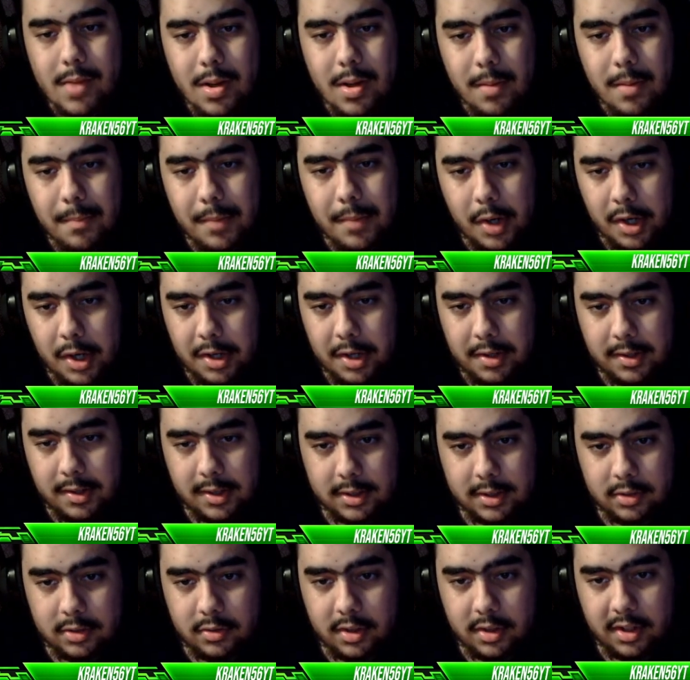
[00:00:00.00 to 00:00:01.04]
But I
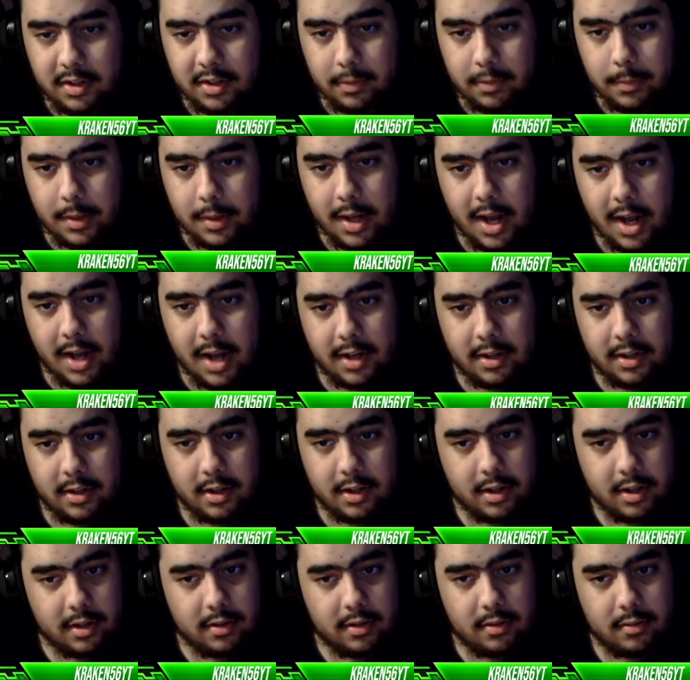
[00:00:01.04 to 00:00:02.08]
don't think it's been added
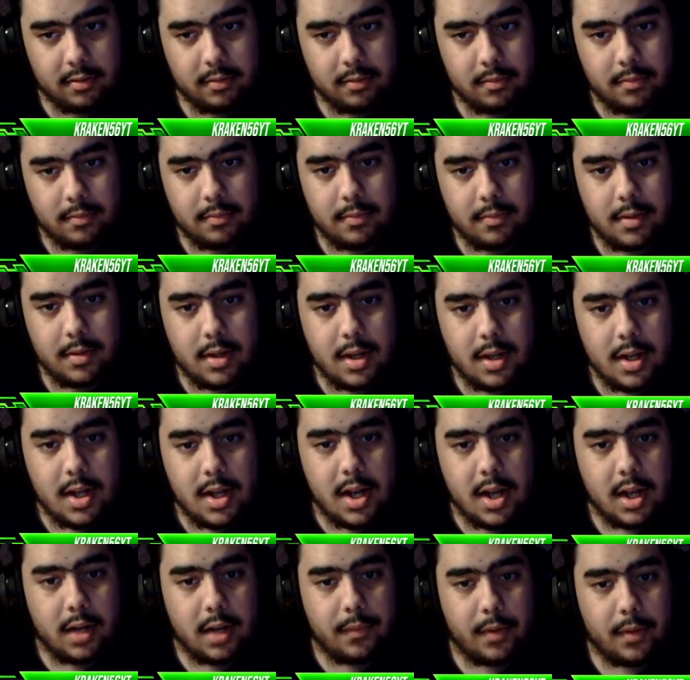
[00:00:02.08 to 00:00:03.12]
yet.
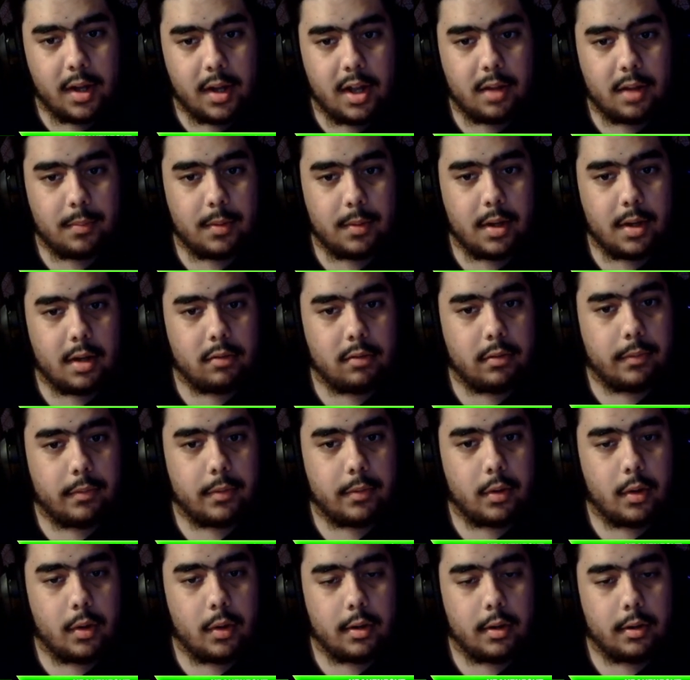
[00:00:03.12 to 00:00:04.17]
And if it has been, I don't even
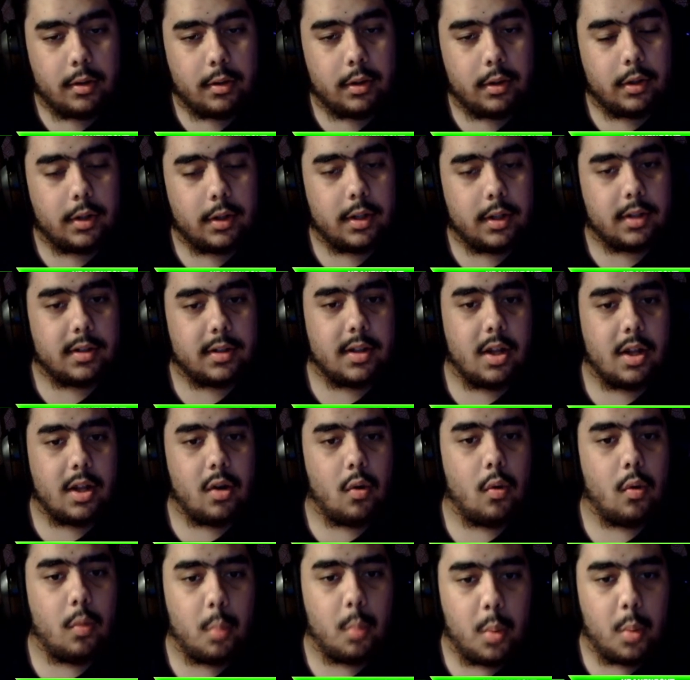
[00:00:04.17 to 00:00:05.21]
know how you get that
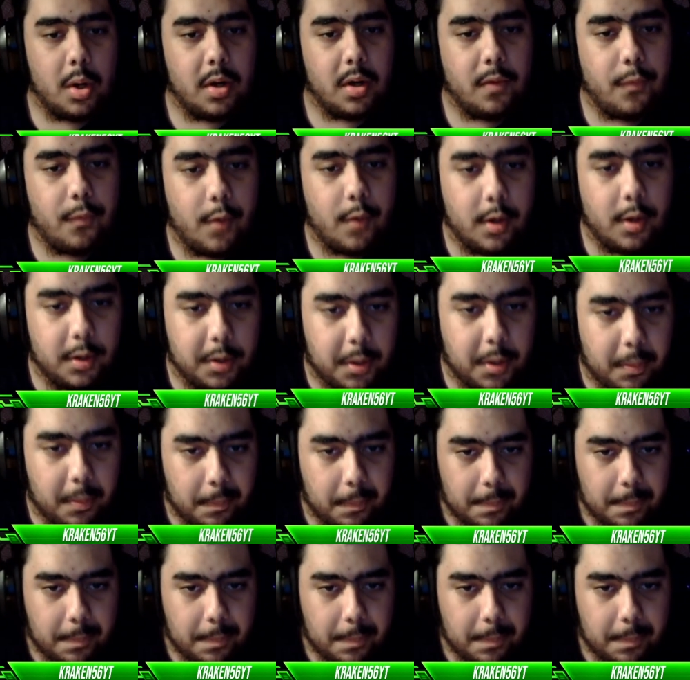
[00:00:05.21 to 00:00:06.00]
or where to find it.